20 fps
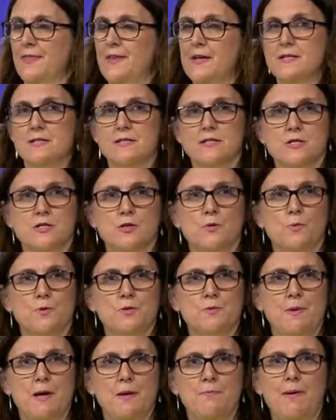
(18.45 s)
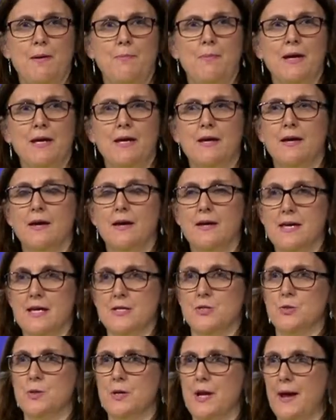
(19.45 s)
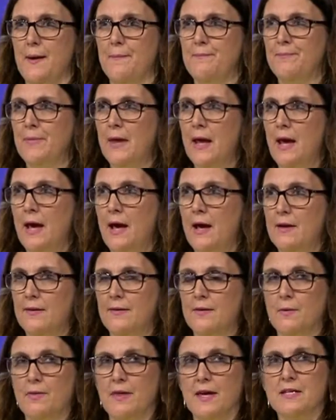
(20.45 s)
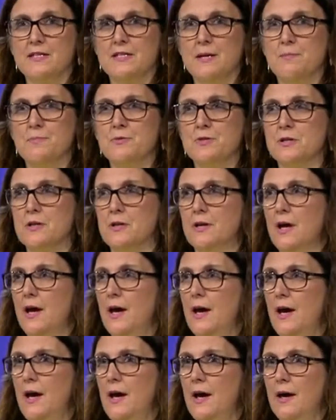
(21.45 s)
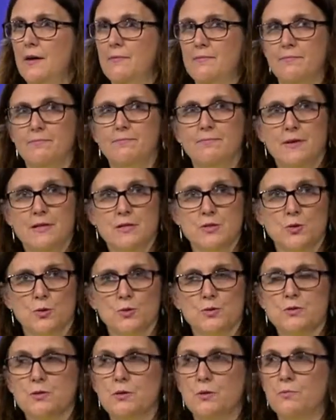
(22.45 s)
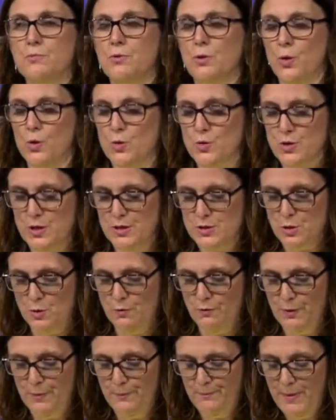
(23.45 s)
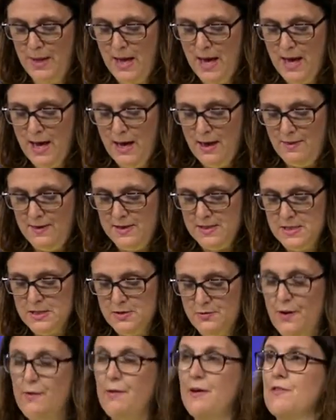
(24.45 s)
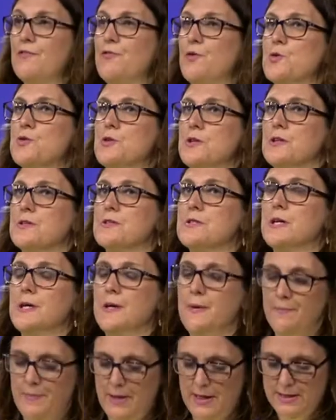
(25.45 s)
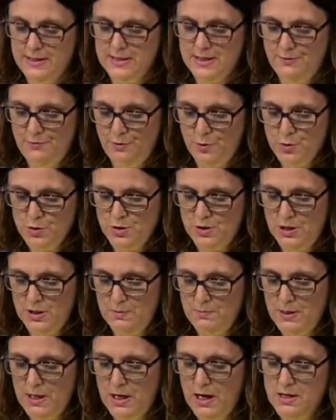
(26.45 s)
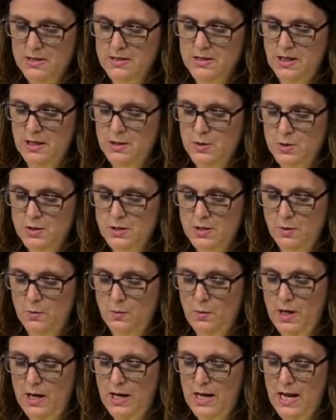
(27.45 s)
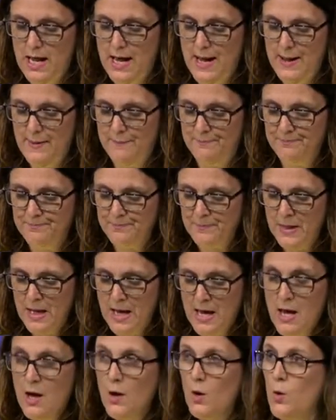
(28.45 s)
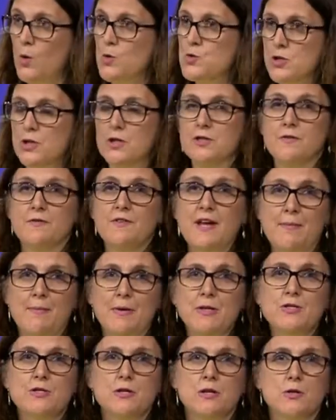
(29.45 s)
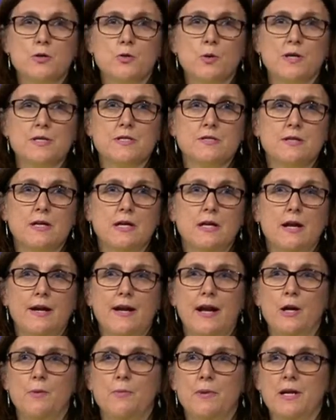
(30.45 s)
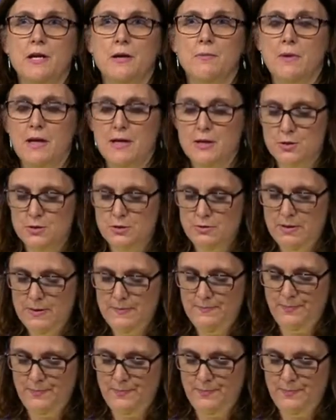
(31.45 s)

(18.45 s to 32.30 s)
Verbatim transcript: That decision was made public yesterday. So the exemption uh, is not prolonged, it's over. This is very unfortunate. It is unfortunate because it will um, cause a lot of damage to our steel and aluminium industry.